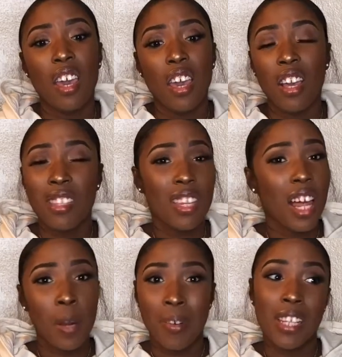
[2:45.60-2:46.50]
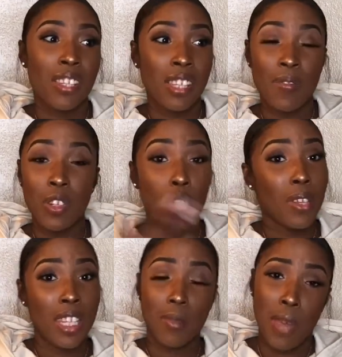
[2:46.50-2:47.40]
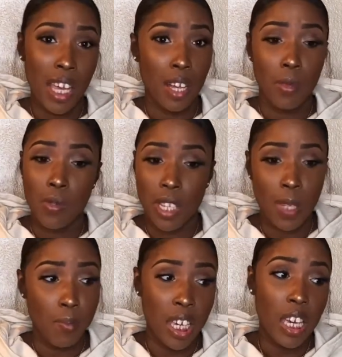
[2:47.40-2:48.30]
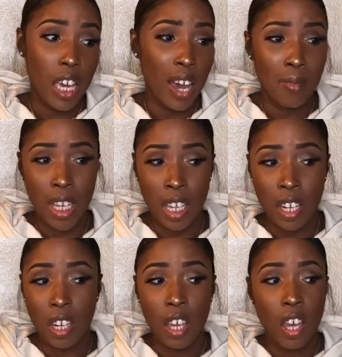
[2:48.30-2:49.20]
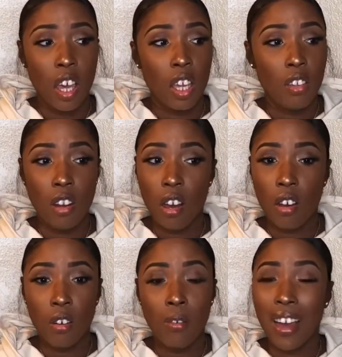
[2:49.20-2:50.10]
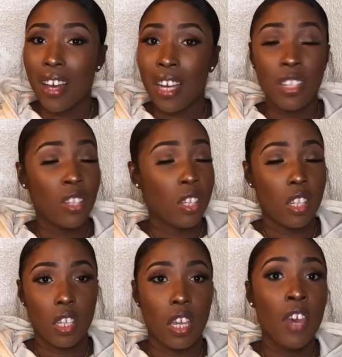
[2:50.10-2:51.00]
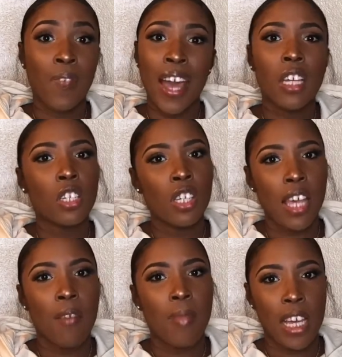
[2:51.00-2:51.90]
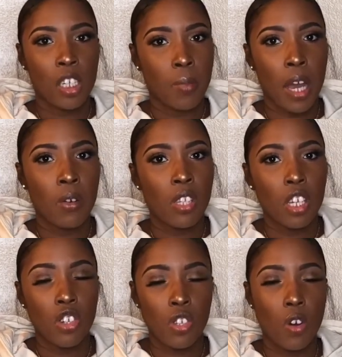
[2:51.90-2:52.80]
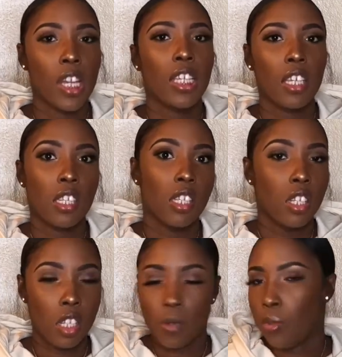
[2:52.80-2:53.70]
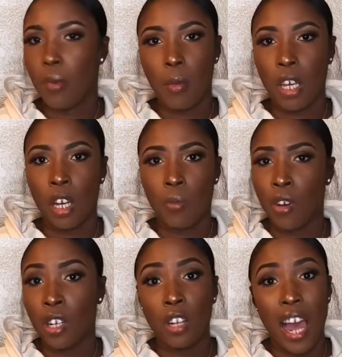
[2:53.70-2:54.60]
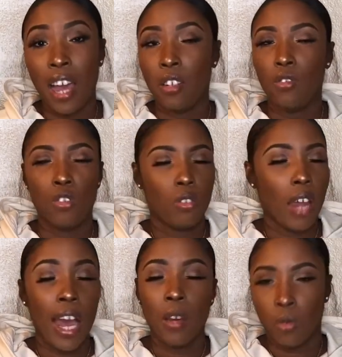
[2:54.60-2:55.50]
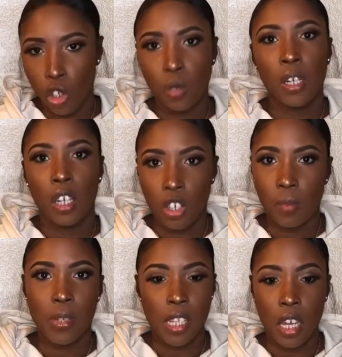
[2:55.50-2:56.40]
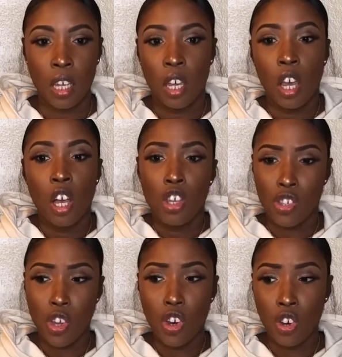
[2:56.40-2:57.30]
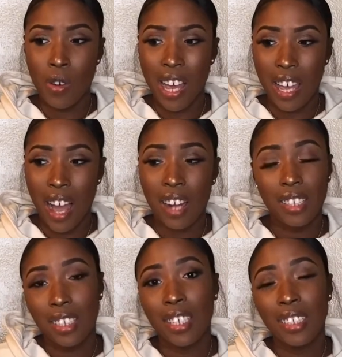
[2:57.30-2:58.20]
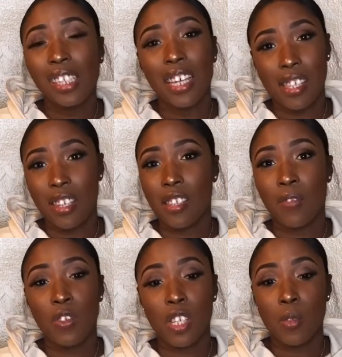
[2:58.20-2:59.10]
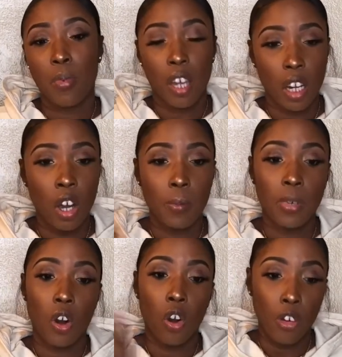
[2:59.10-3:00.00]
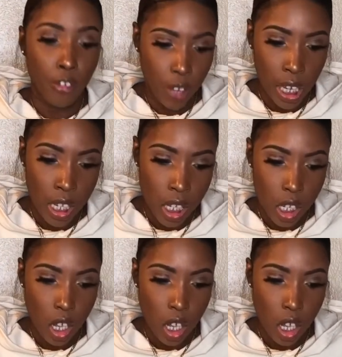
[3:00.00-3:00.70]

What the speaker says: it's a lot of process even doing this makeup, doing this beat. I mean, you know, if I could just have magic powers and just go like this and just put my makeup on, I would do it 100%. So honestly, it's the laziness of just putting up a whole face